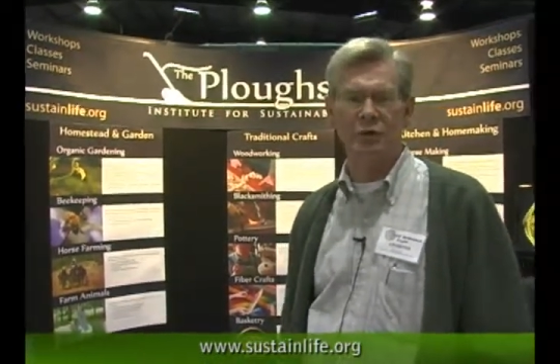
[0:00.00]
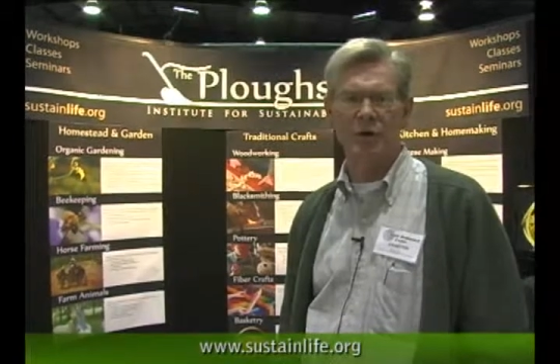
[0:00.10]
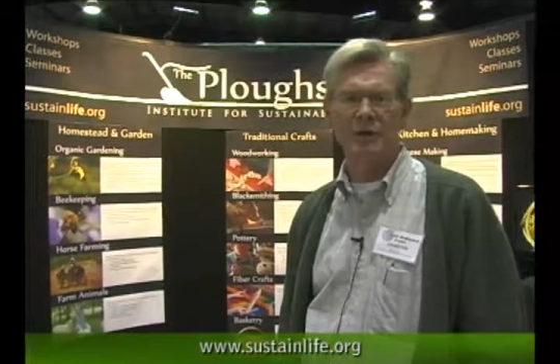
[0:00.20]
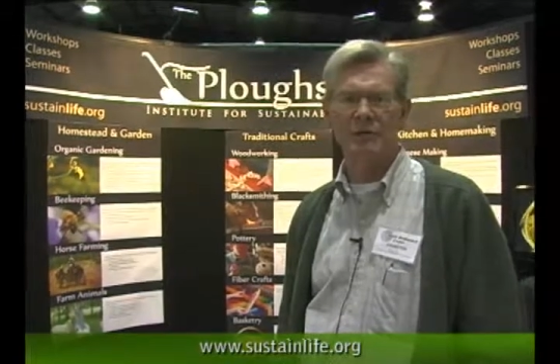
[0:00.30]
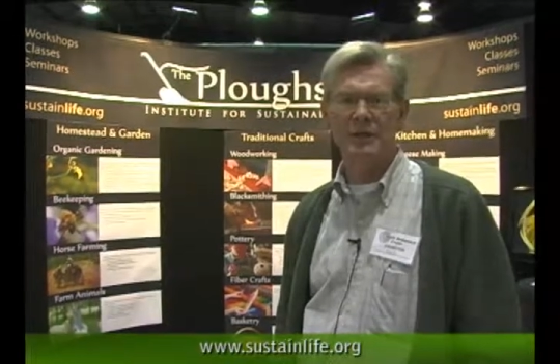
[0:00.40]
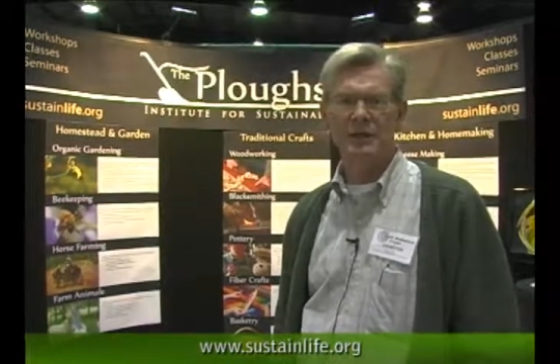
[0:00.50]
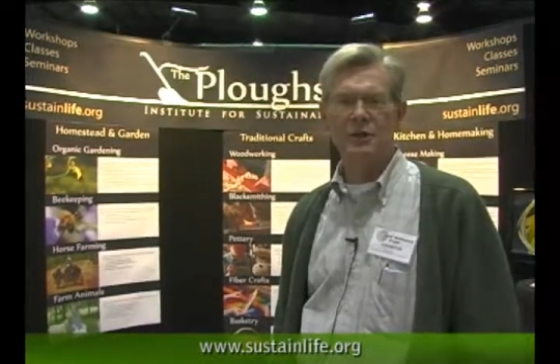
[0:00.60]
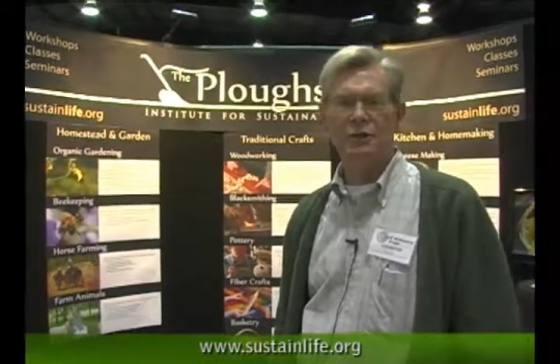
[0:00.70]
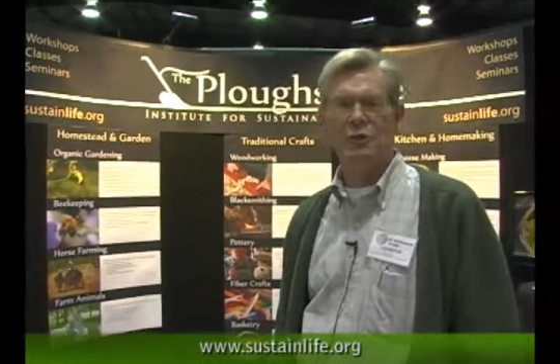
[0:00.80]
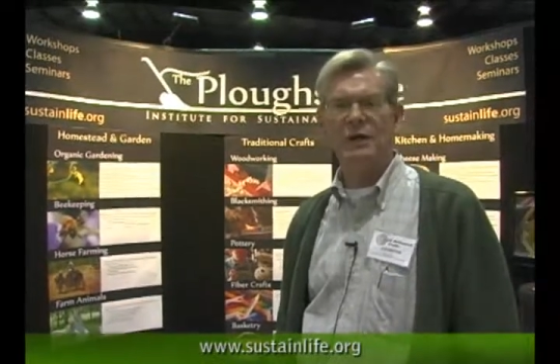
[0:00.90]
We're a,
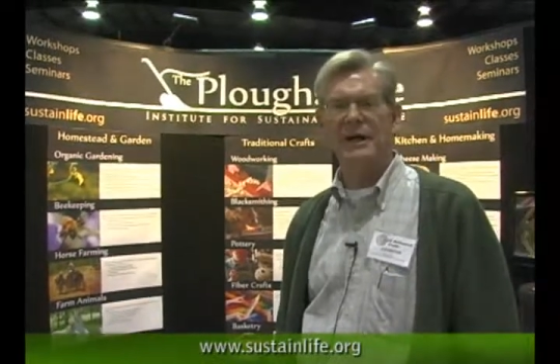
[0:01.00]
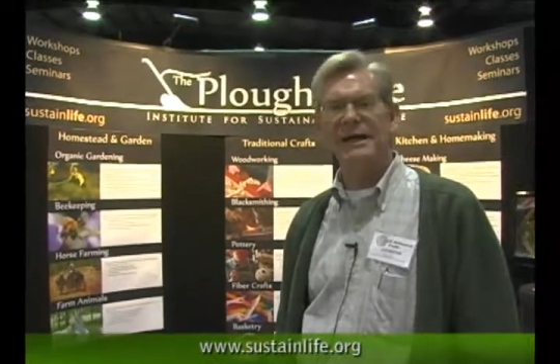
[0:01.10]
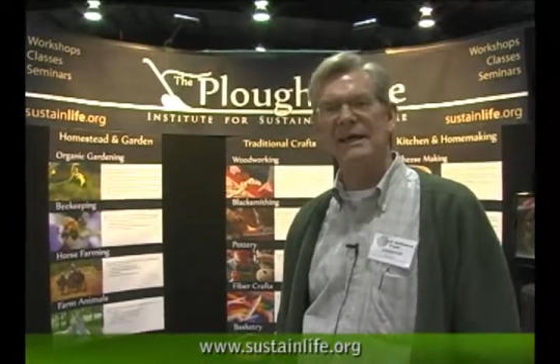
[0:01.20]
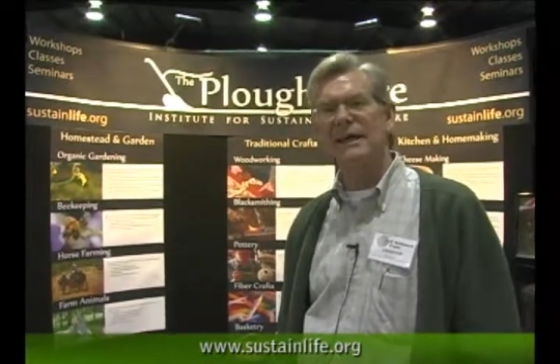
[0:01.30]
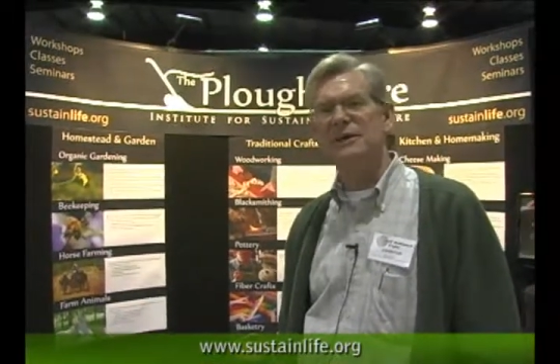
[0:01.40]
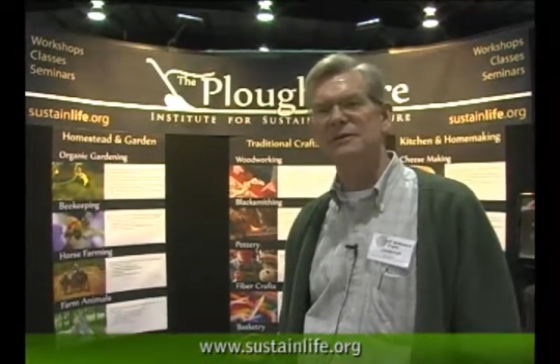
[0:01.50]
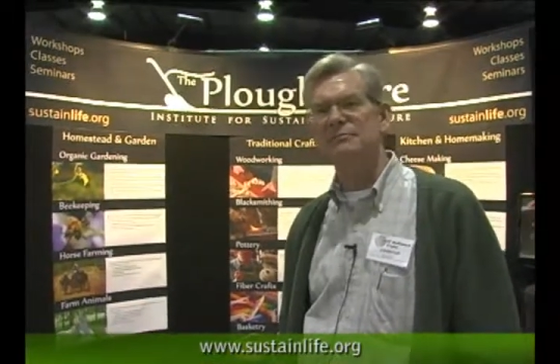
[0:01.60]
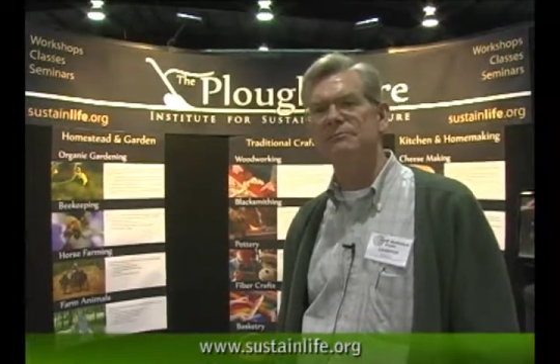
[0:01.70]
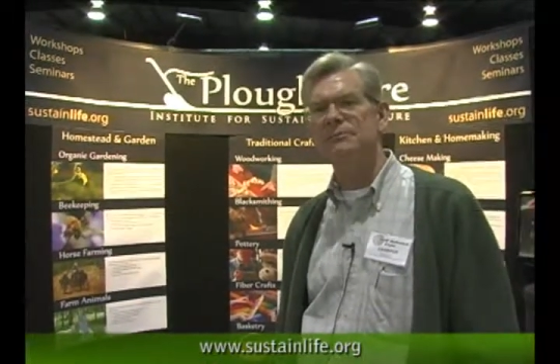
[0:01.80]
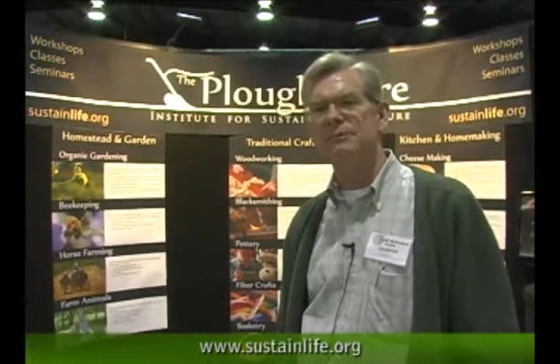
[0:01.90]
we're a uh,
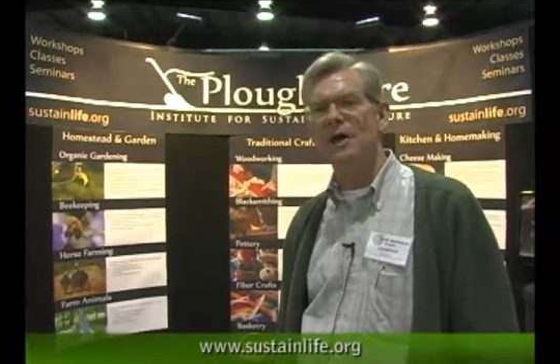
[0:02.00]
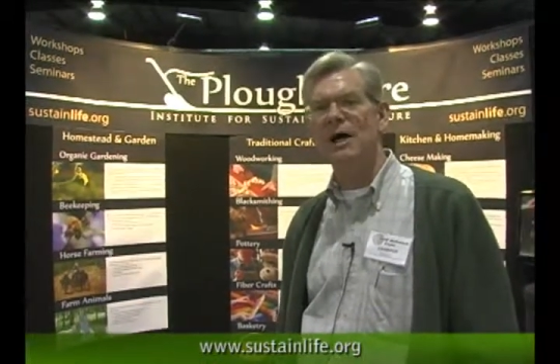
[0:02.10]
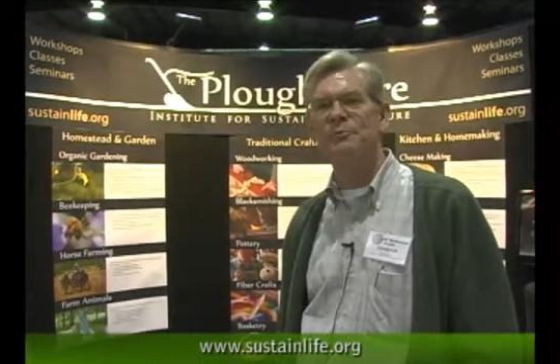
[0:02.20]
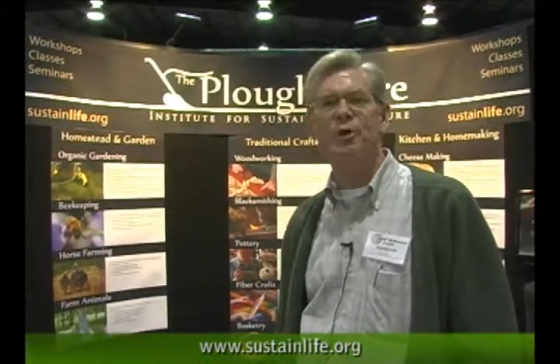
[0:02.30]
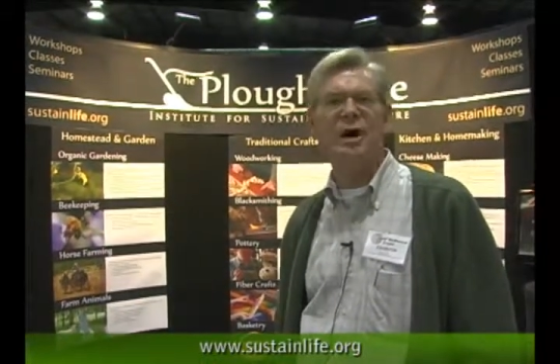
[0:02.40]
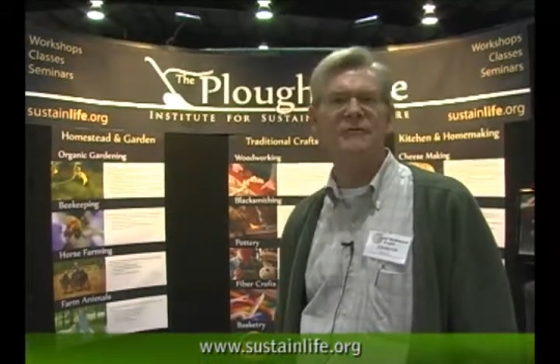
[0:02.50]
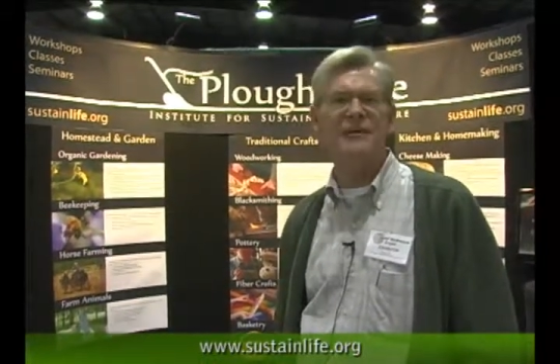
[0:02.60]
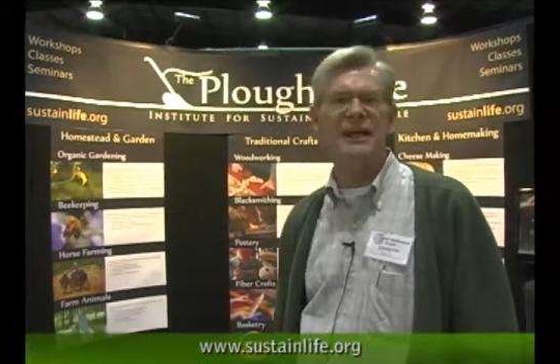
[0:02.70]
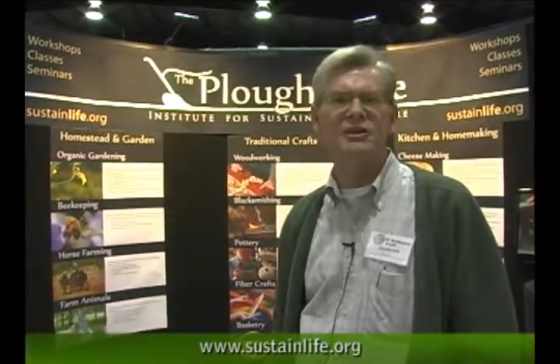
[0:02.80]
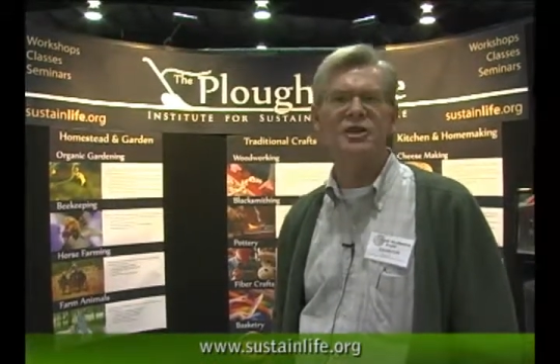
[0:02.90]

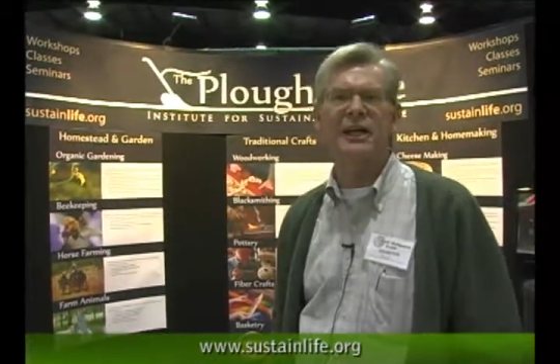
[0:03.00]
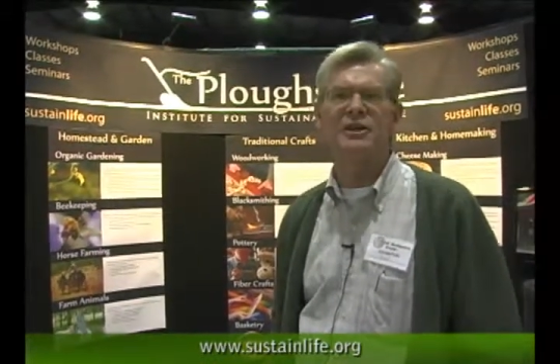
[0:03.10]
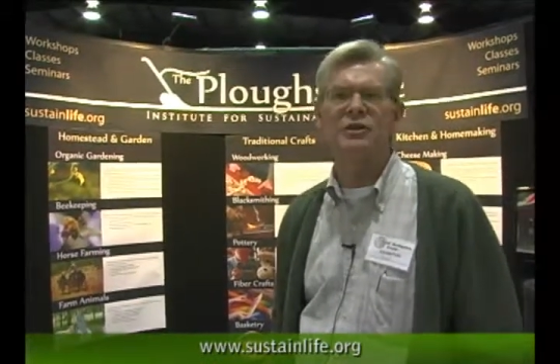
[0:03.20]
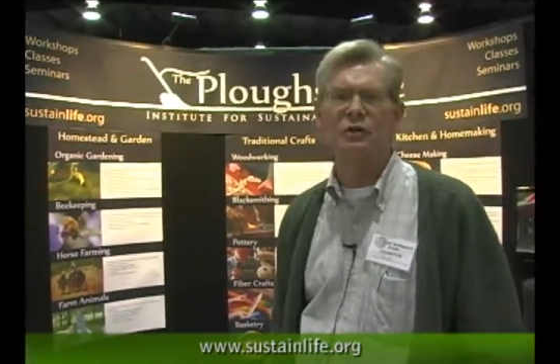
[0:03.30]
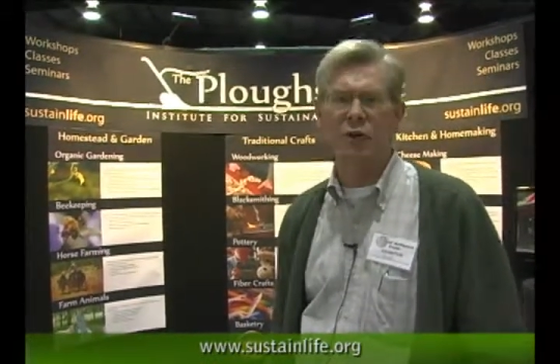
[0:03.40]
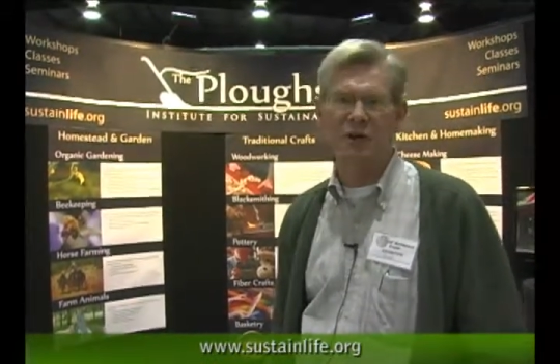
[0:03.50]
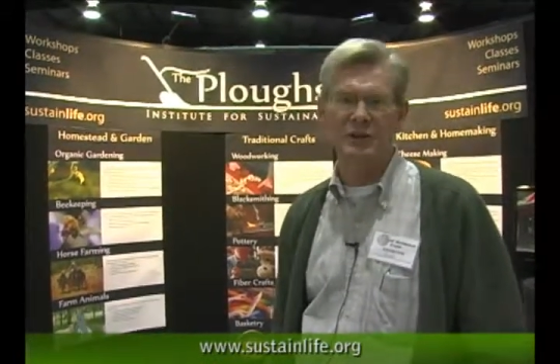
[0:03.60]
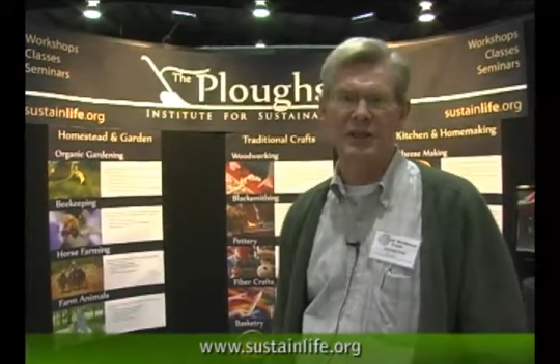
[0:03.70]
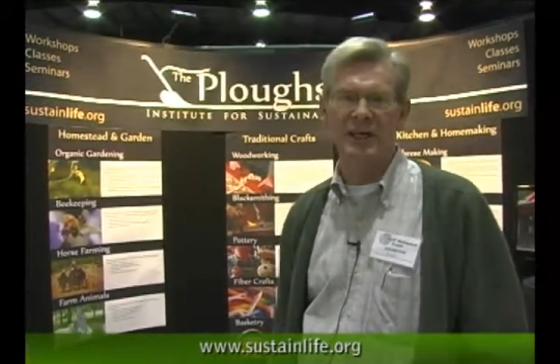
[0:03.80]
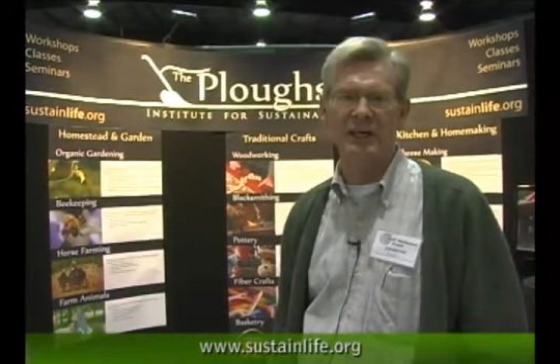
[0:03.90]
nonprofit educational
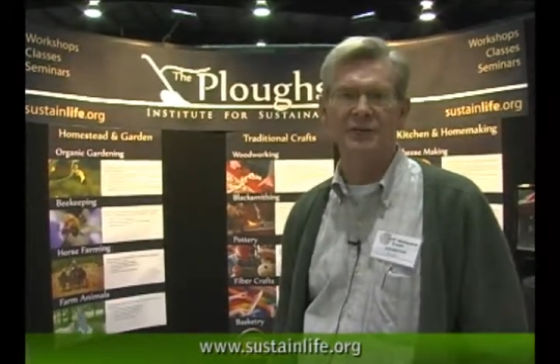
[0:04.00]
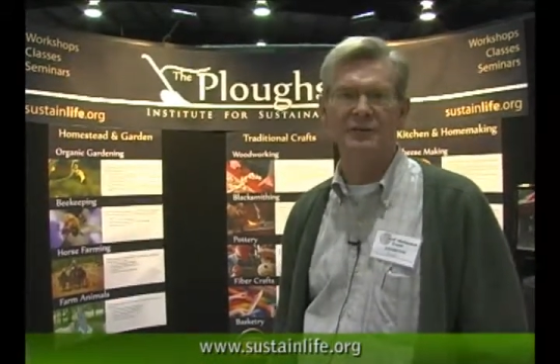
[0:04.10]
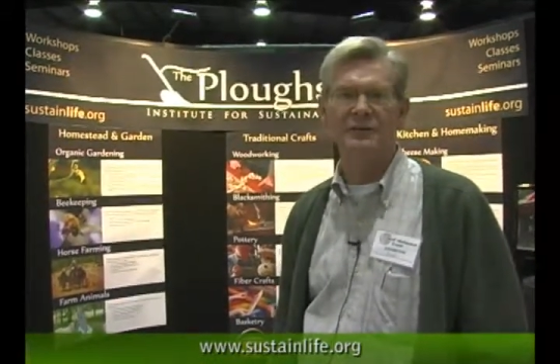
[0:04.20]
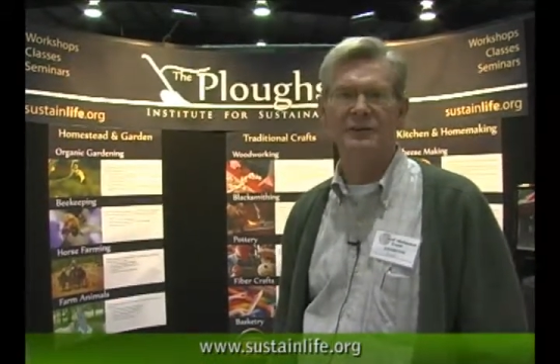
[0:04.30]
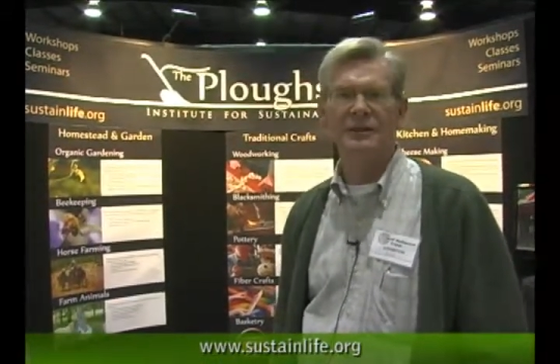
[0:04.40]
organization,